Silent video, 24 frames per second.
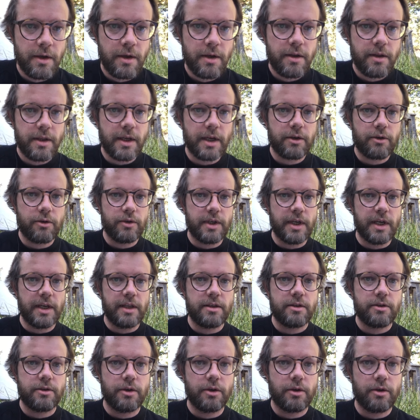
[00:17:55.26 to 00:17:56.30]
that
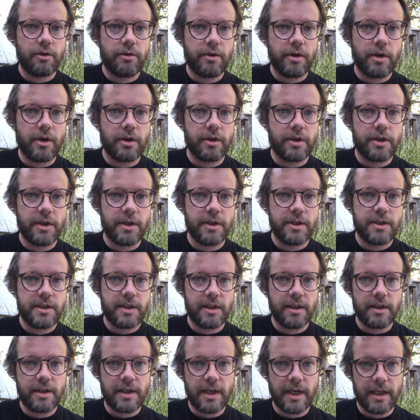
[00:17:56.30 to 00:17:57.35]
contains, the artist and
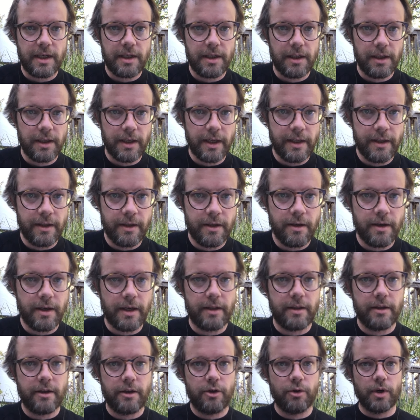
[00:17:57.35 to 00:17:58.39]
the title and
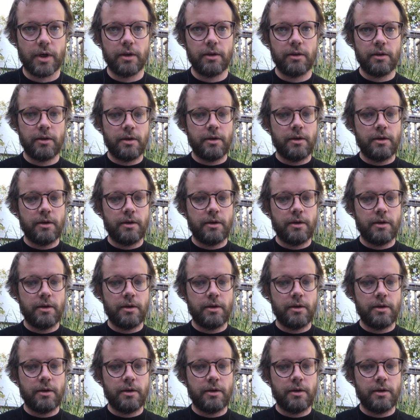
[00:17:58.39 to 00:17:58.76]
the URL.